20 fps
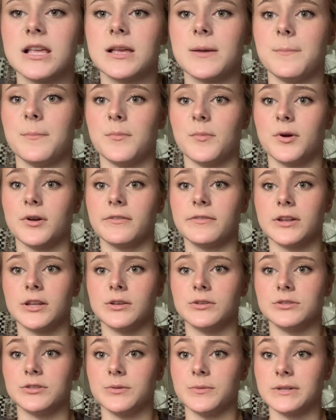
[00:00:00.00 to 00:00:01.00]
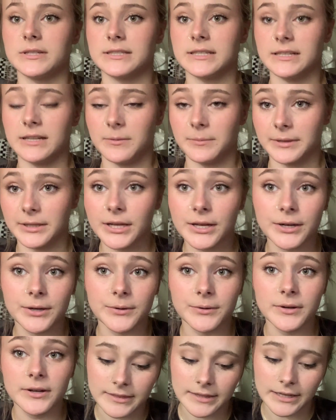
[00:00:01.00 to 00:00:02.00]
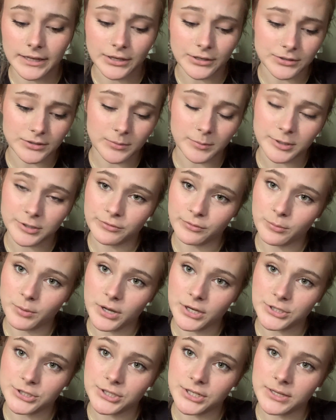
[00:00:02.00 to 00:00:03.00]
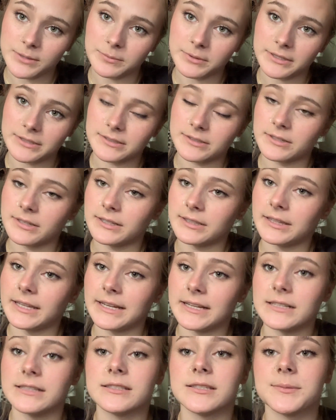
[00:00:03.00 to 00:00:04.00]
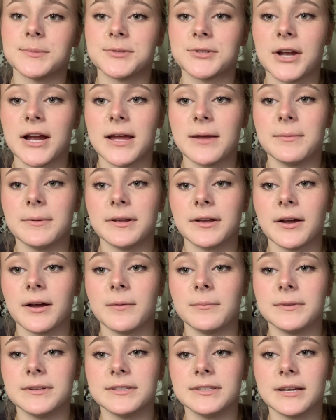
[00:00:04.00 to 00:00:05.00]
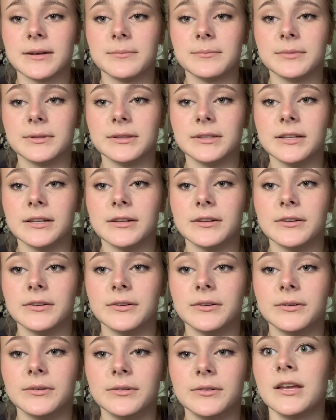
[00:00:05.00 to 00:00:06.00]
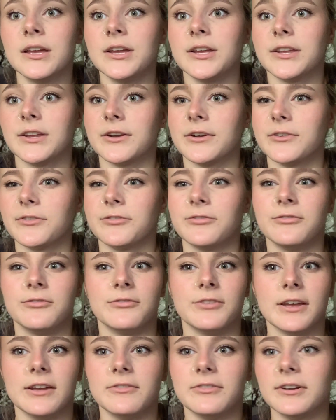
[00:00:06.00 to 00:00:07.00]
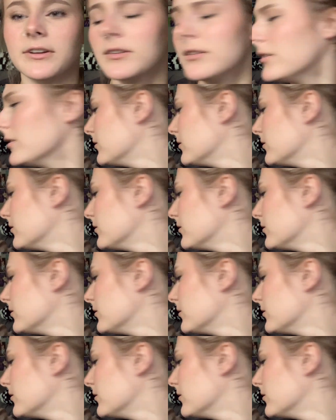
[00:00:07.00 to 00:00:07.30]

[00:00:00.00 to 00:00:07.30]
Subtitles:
more videos you want to see down below. Thank you so much for watching. Please click like and subscribe and comment down below. Favorite